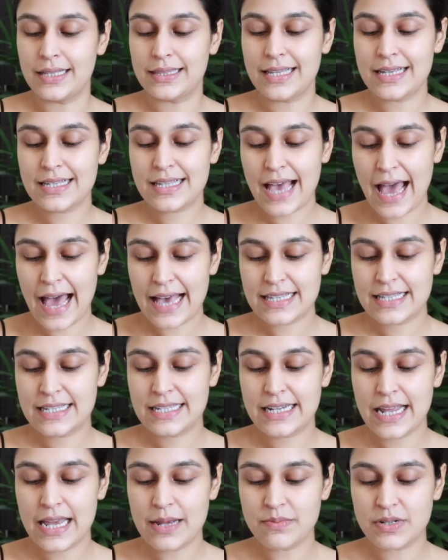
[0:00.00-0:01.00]
this has
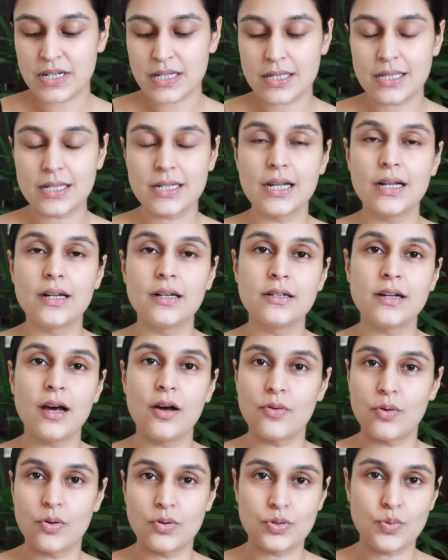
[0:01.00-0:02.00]
steam distilled
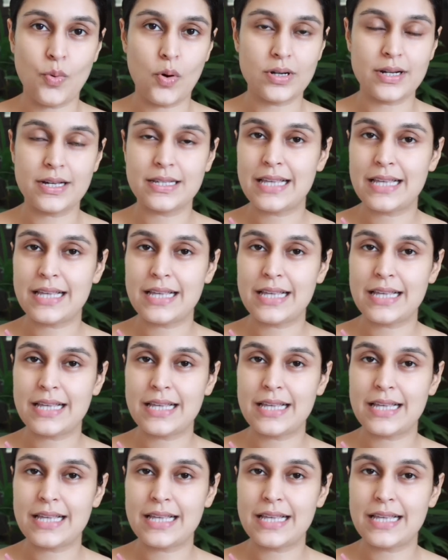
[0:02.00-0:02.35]
rose water.